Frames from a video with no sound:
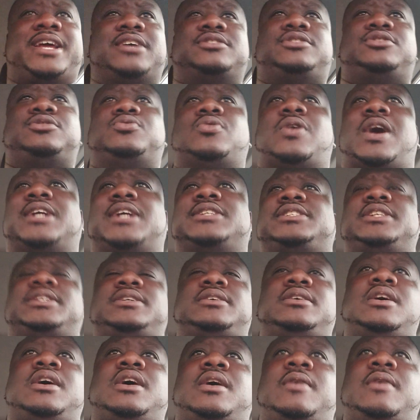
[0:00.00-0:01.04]
else who's watching,
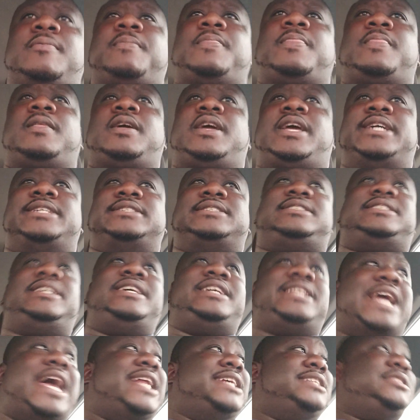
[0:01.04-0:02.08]
can see
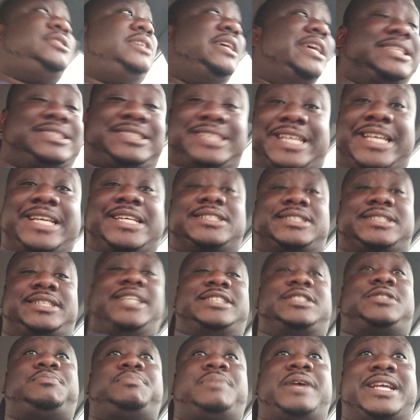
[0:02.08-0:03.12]
that it's easy.
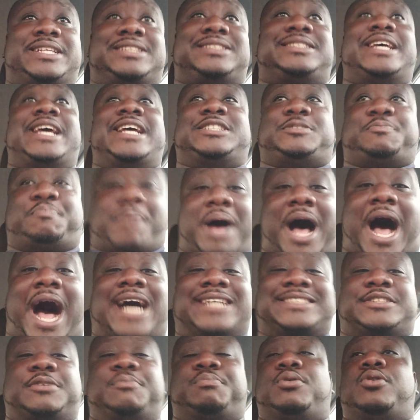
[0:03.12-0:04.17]
It's
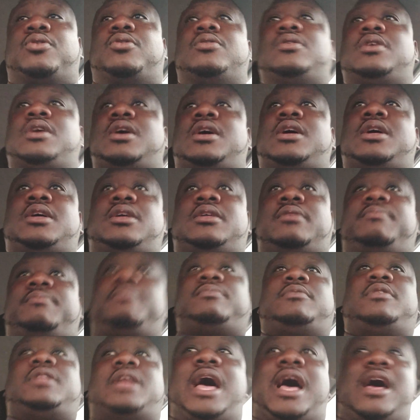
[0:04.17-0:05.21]
possible.
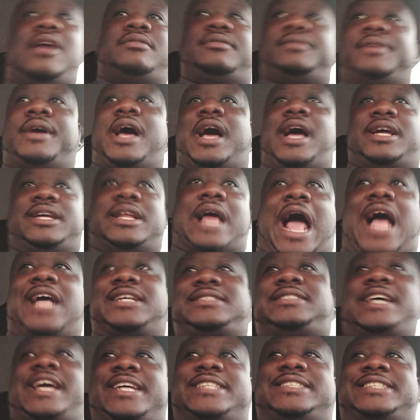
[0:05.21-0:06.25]
Now, I
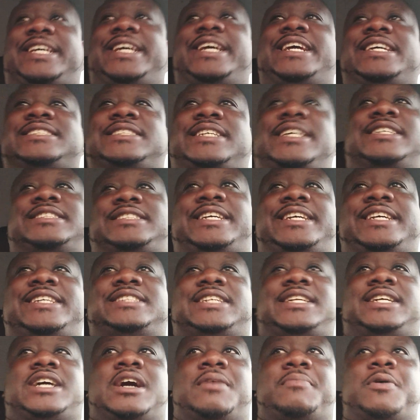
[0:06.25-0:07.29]
say it's easy. It's easy
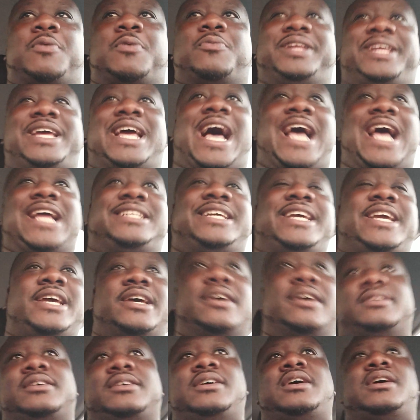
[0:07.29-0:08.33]
to come up with the
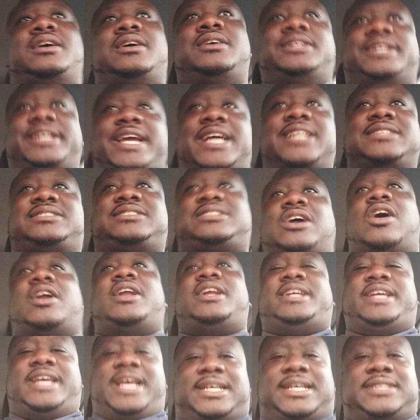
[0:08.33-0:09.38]
idea. To get
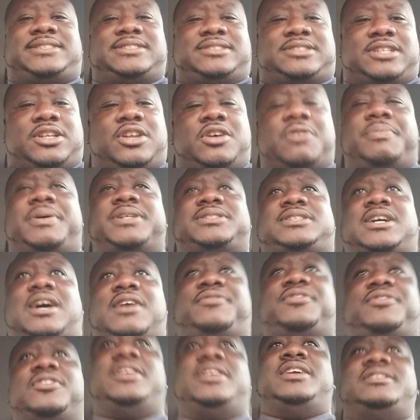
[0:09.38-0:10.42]
started, yes, it's a little bit
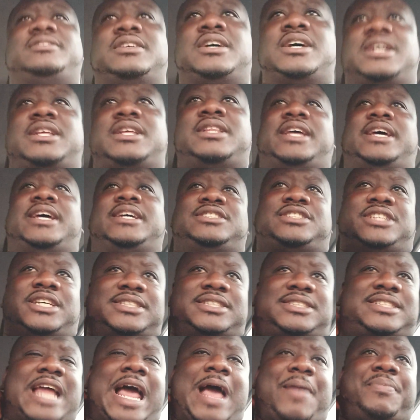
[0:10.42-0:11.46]
tougher than
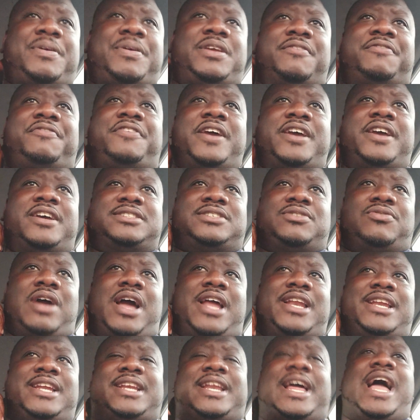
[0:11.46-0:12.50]
just snapping your fingers and
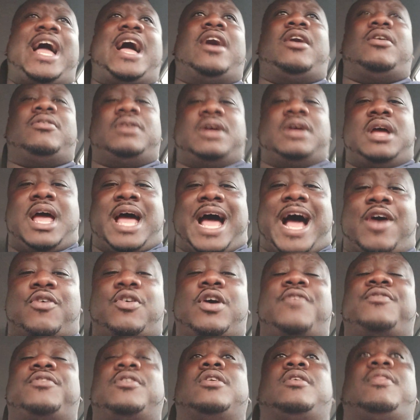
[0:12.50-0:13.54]
writing it down.
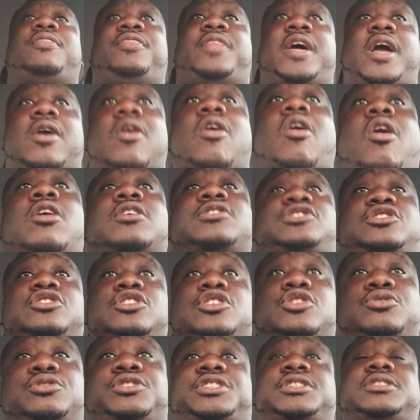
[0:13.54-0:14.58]
However, there are
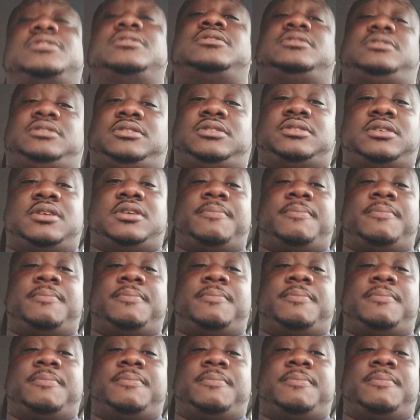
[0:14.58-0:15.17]
solutions,